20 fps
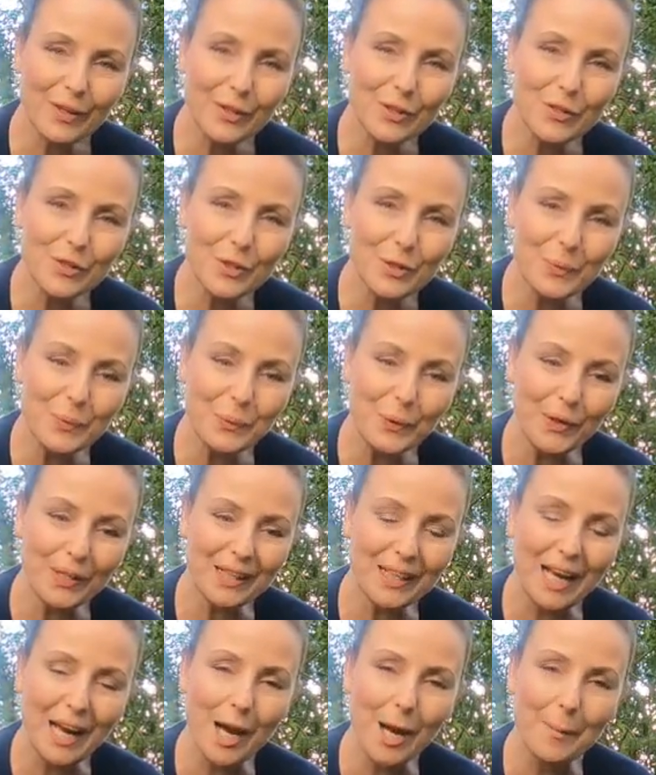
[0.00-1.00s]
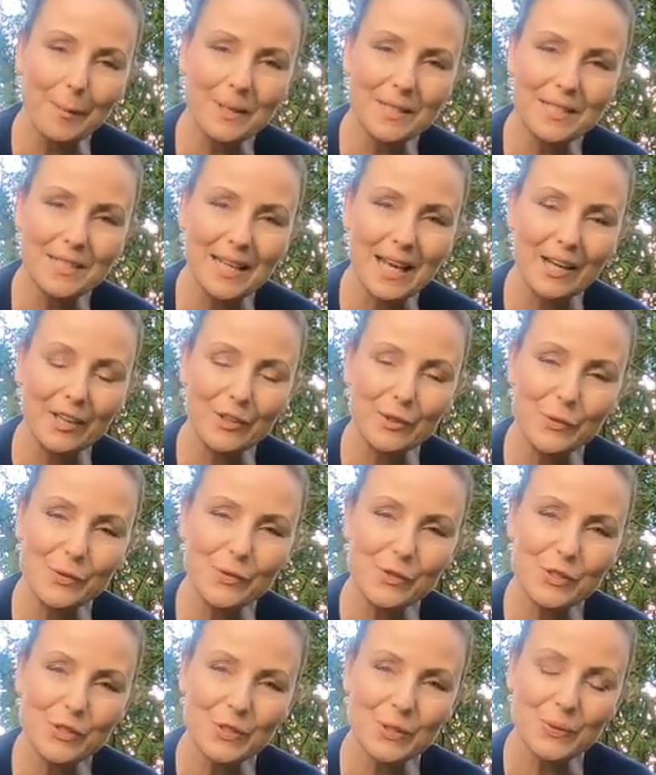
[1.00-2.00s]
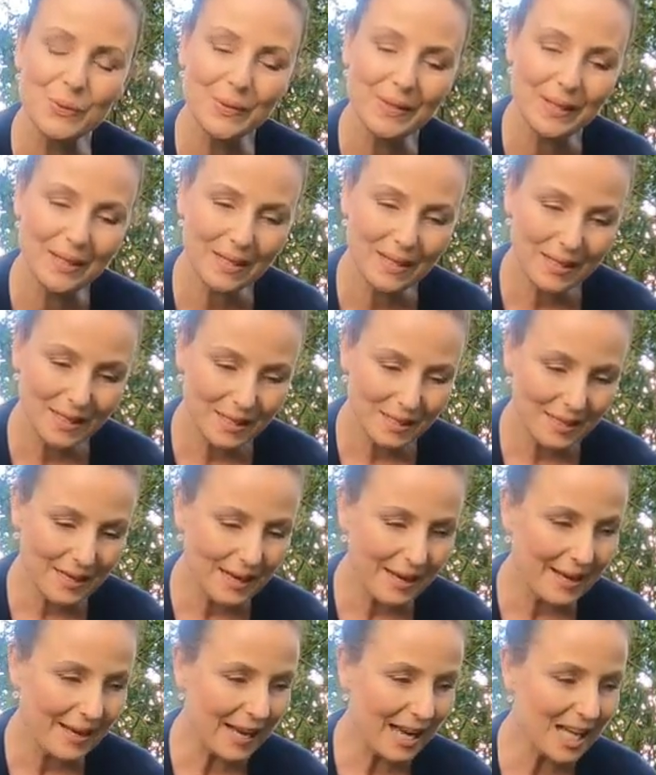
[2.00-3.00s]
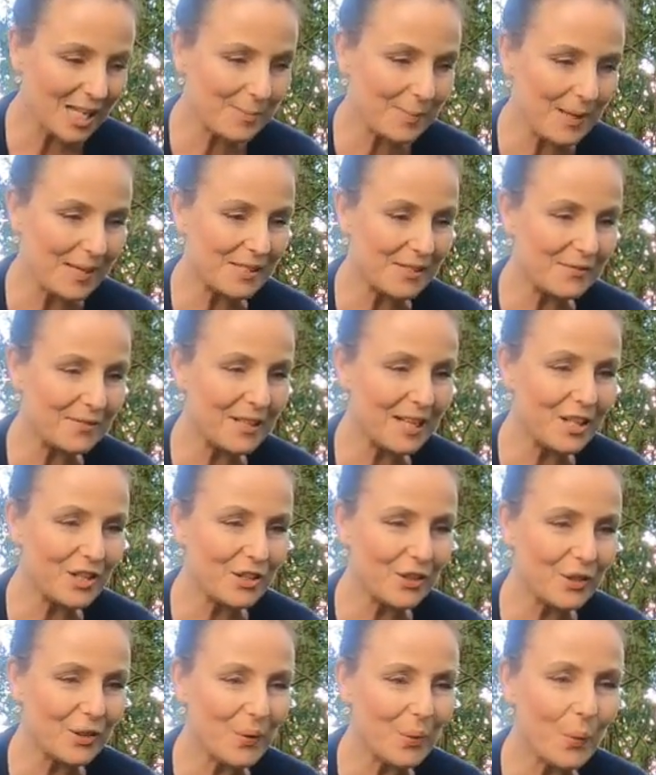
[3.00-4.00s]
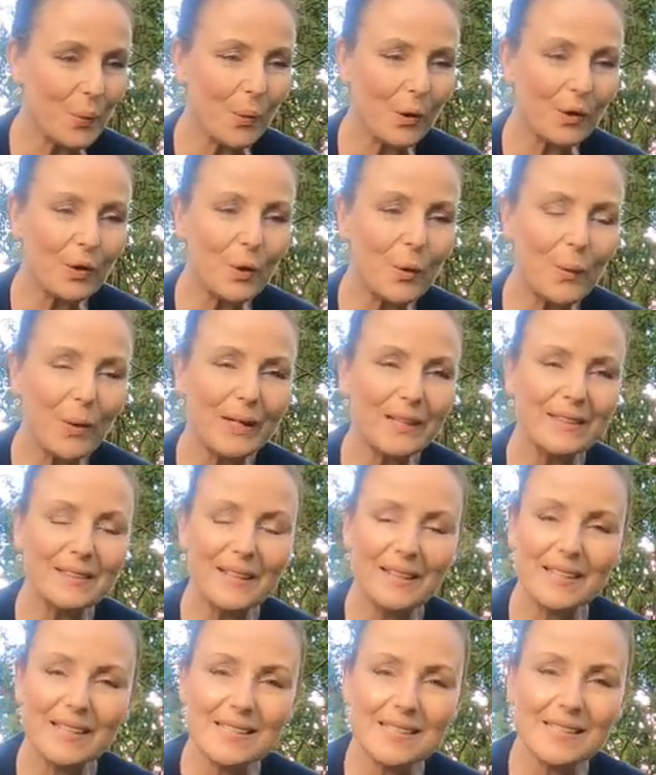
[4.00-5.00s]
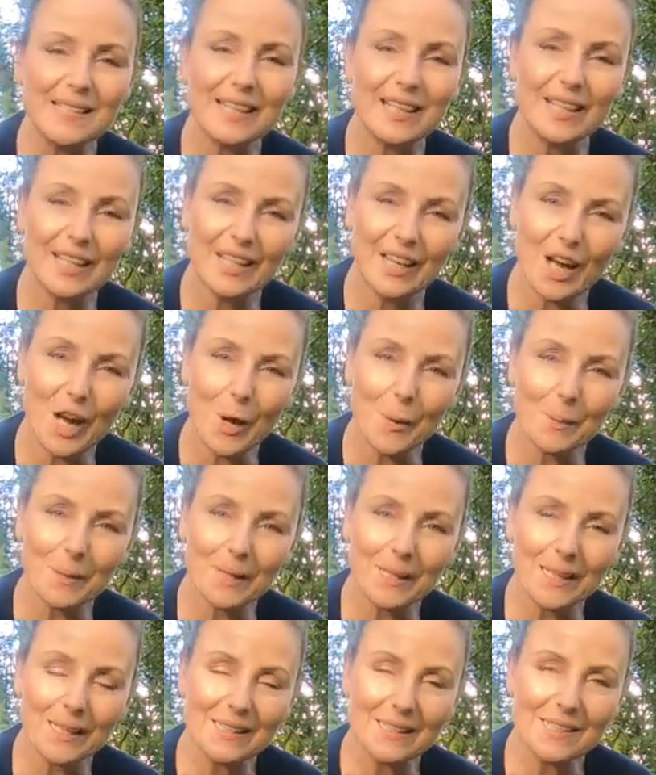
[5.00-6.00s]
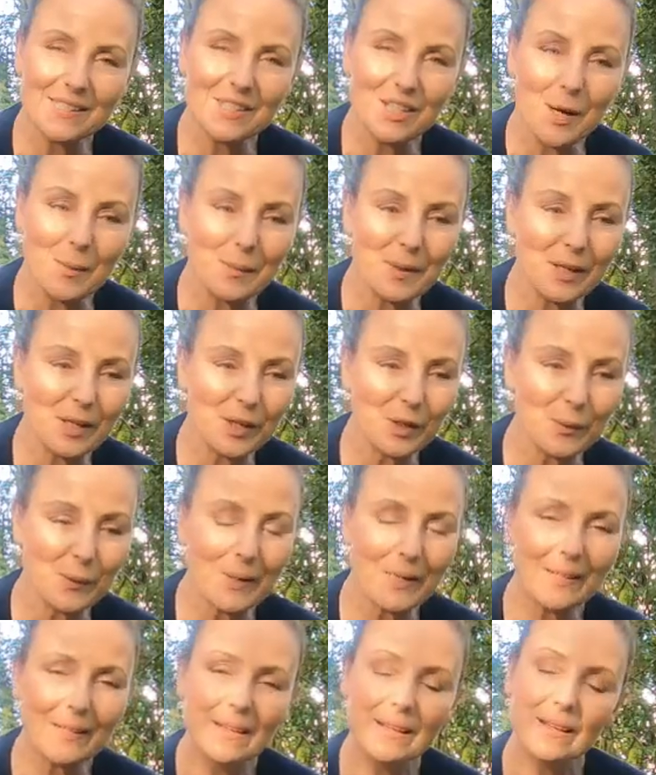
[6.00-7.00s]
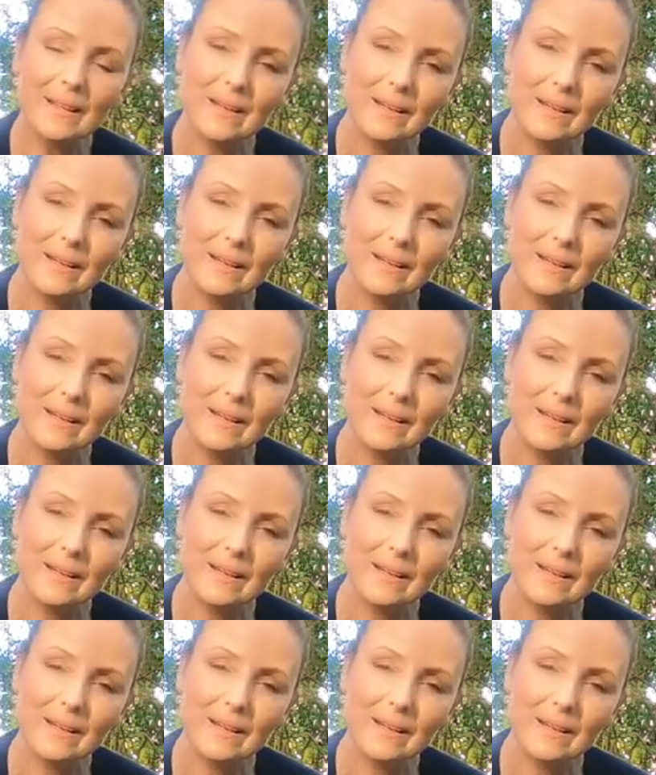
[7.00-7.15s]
the two of them work in harmony together. Those two aspects of nature work quite nicely in harmony at this time of year when